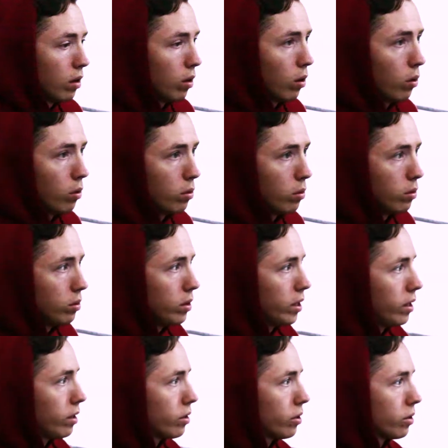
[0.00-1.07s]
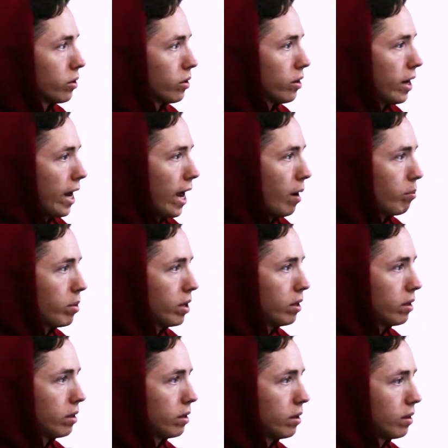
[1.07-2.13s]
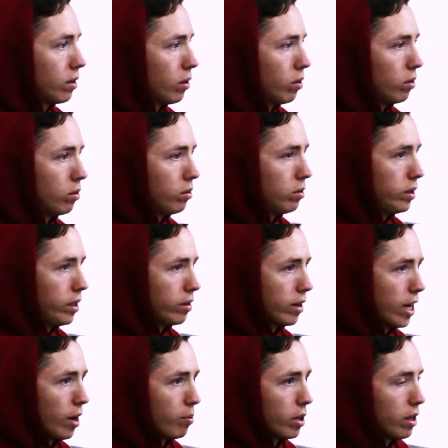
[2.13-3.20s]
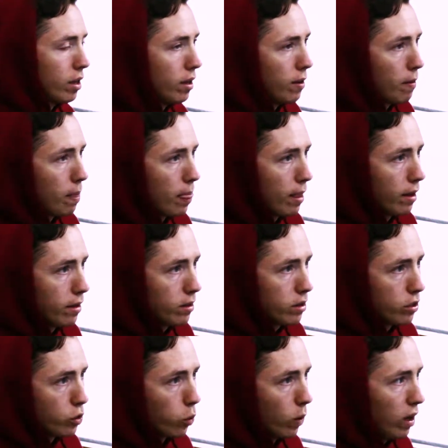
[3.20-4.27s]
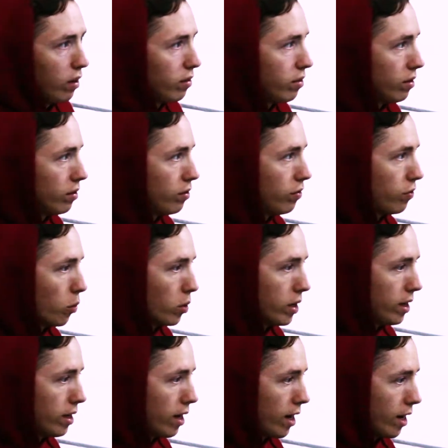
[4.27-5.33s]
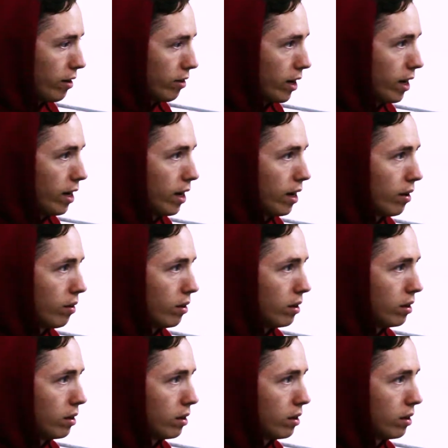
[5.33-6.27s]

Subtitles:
Holy crap. Holy crap. It's 12:49 right now.